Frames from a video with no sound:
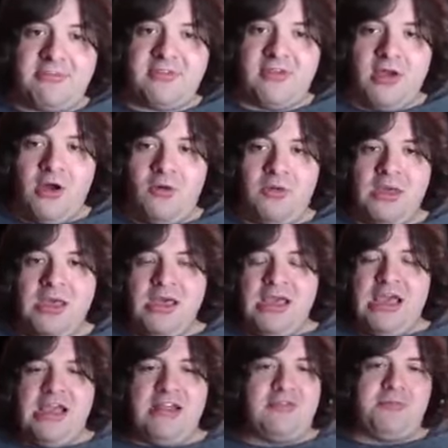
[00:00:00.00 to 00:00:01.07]
So
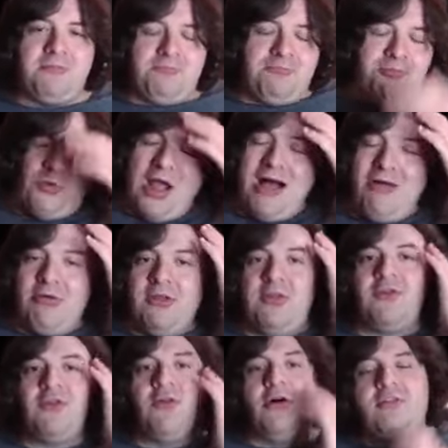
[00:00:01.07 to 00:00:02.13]
it's probably the
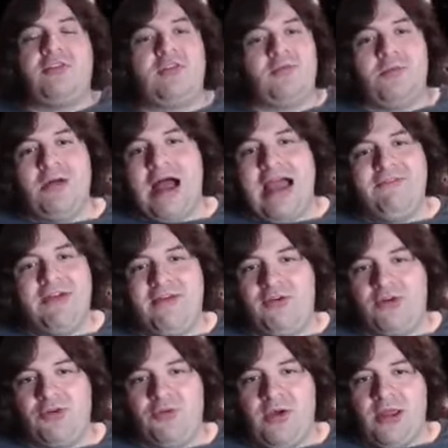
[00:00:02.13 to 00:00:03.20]
closest I've
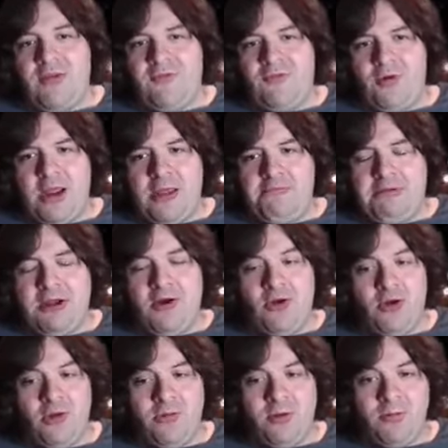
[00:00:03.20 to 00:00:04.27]
ever created for a
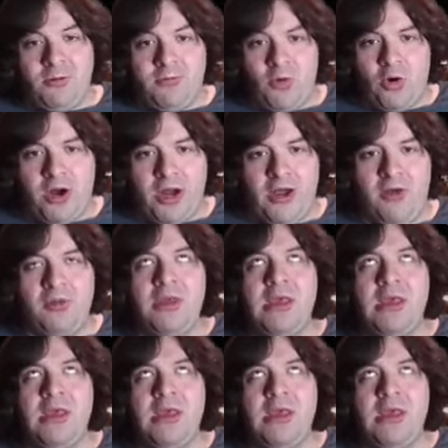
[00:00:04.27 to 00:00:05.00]
paranormal memorial.